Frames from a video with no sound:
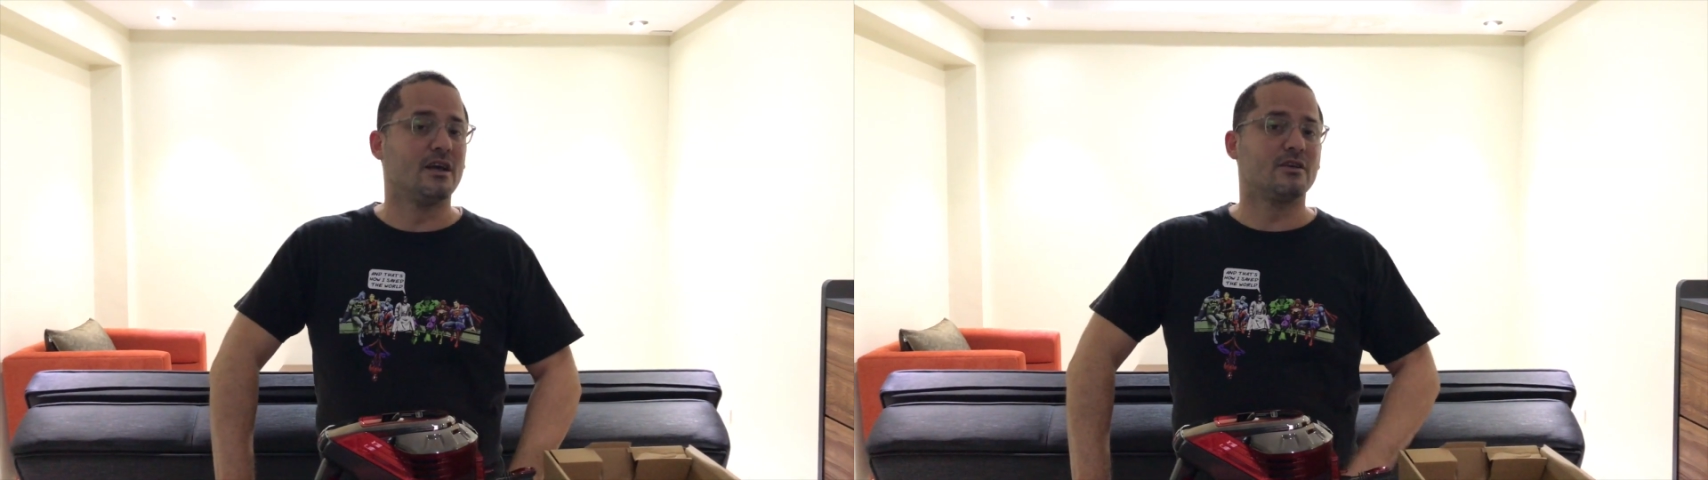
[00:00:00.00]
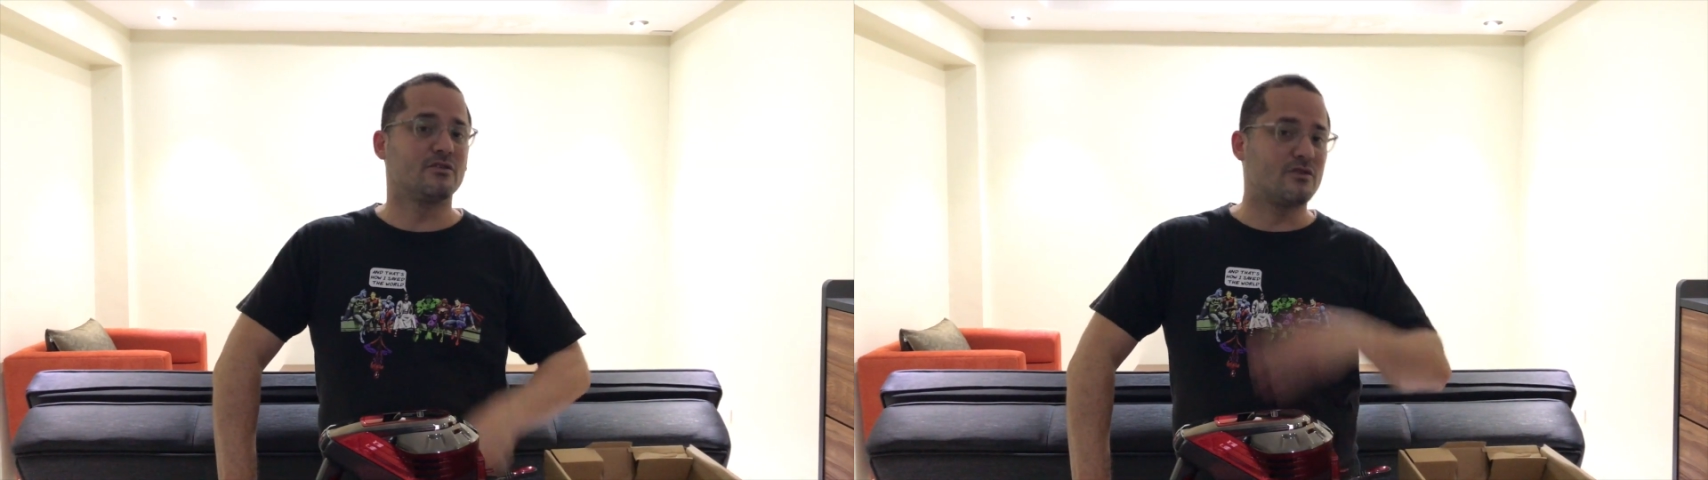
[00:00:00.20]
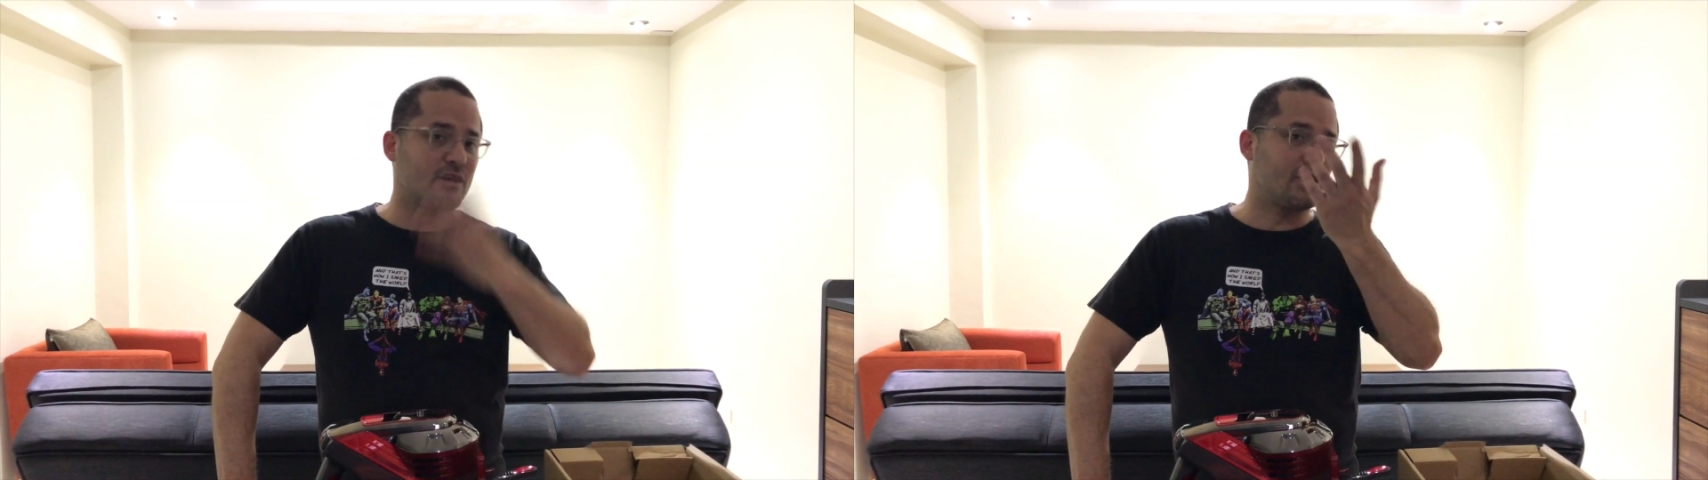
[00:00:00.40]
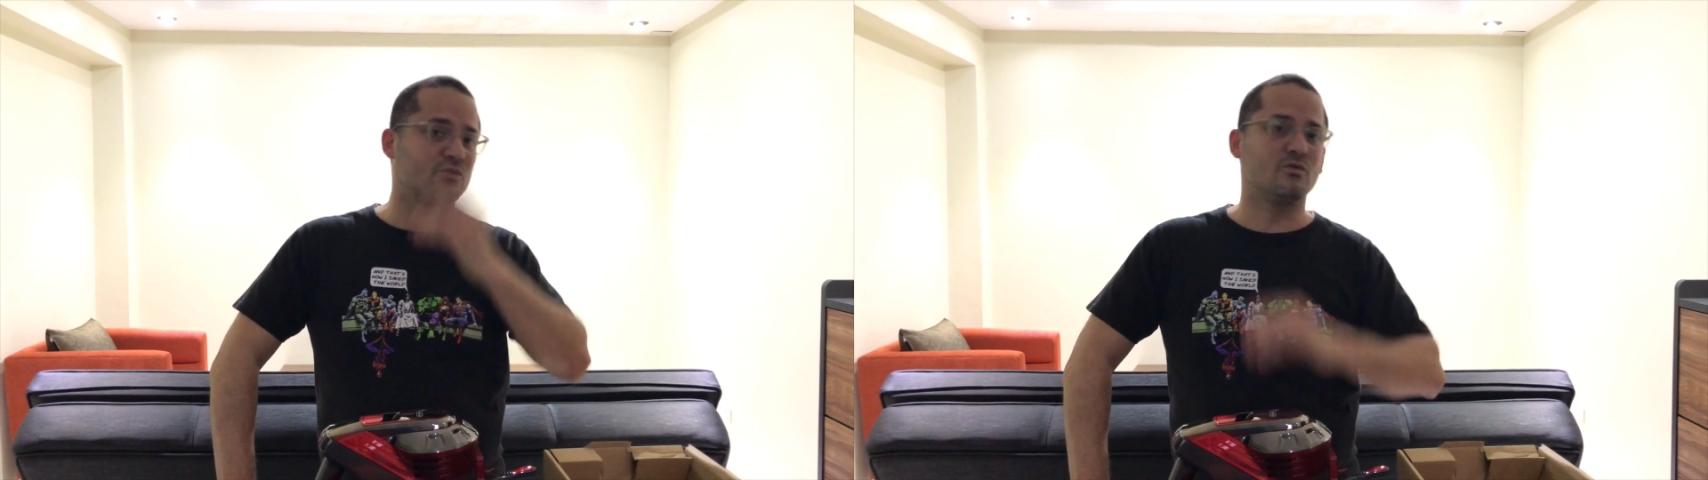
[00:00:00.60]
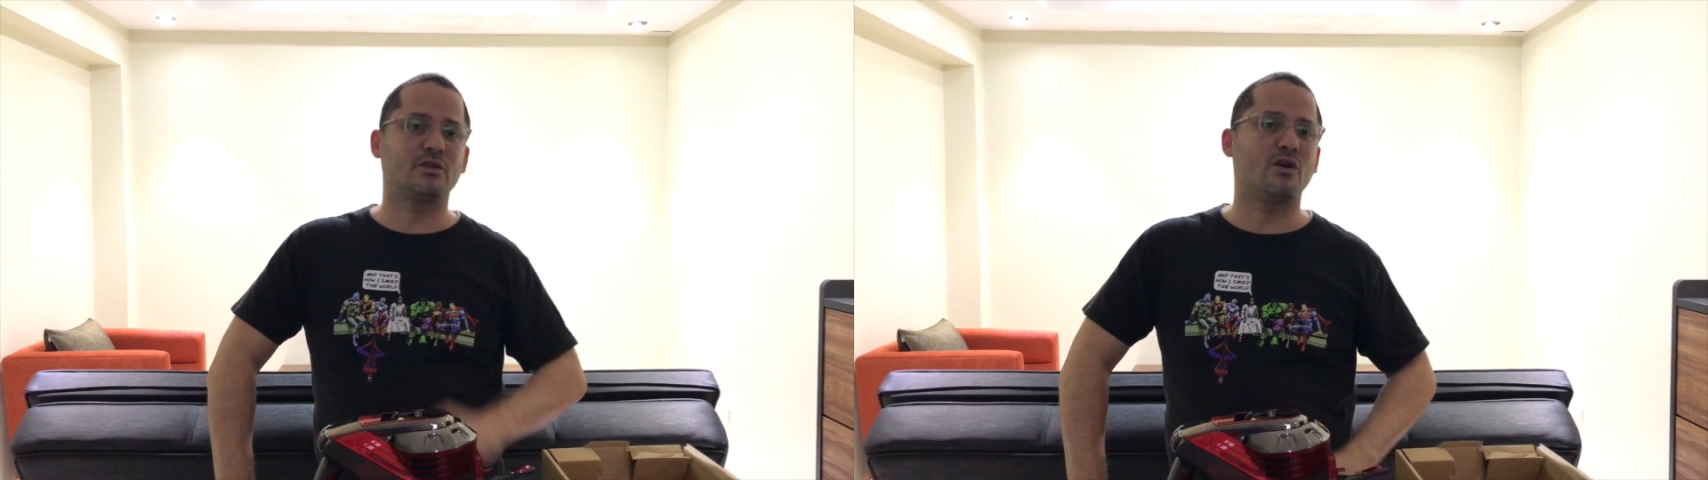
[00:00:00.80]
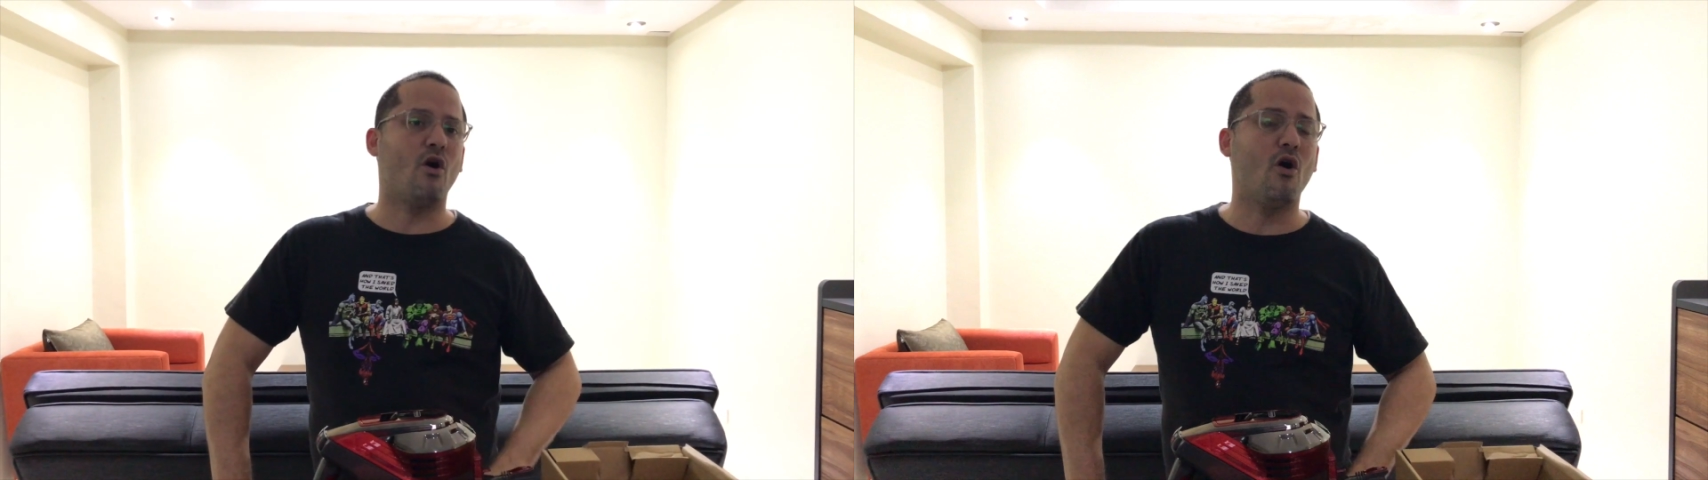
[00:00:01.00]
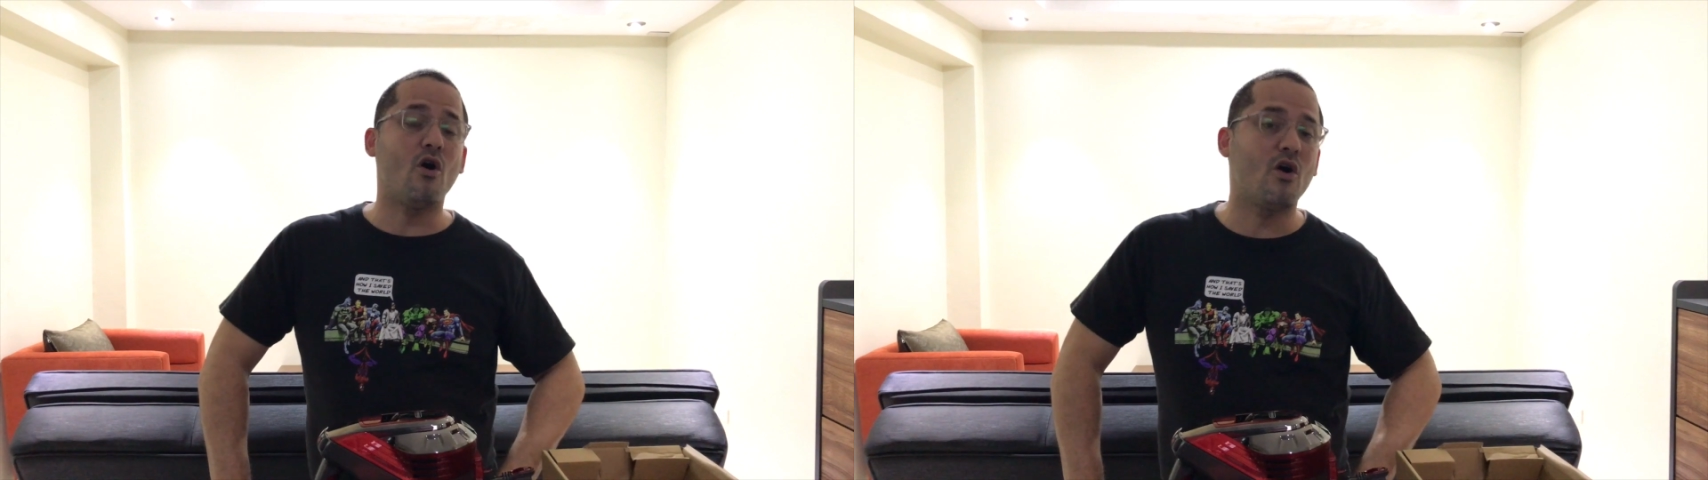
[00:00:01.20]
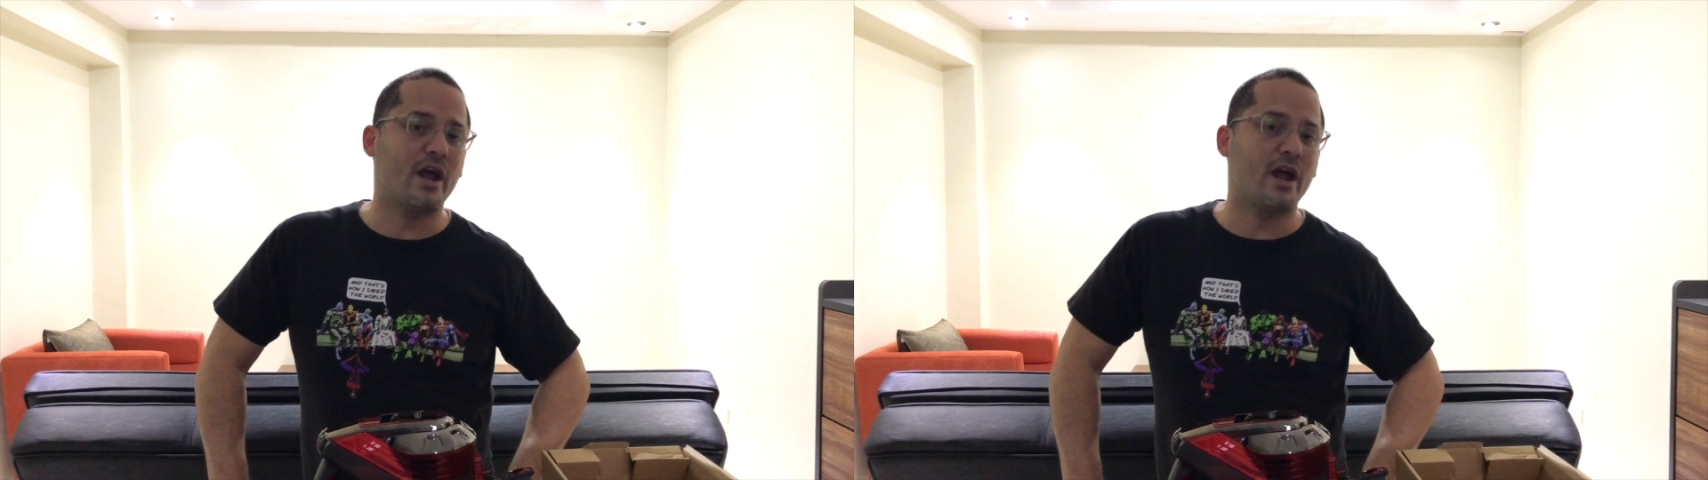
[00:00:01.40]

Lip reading: You're gonna do with all